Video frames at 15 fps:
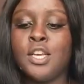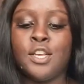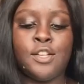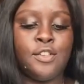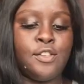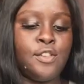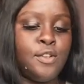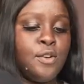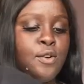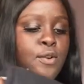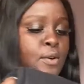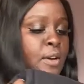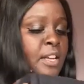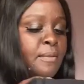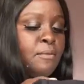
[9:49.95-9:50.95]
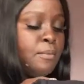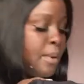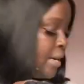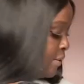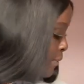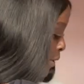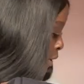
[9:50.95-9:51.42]
So it
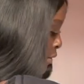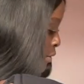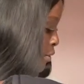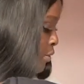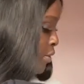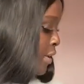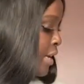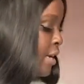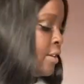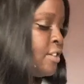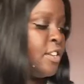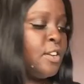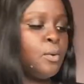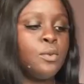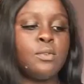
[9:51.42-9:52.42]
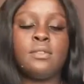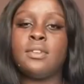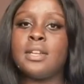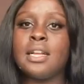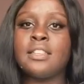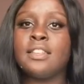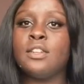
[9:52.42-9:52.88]
reminds me, oh yeah, do you,
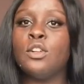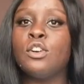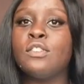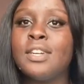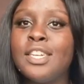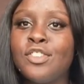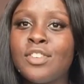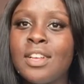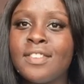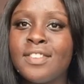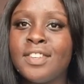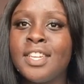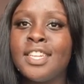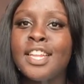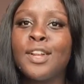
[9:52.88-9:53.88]
that's another interesting thing.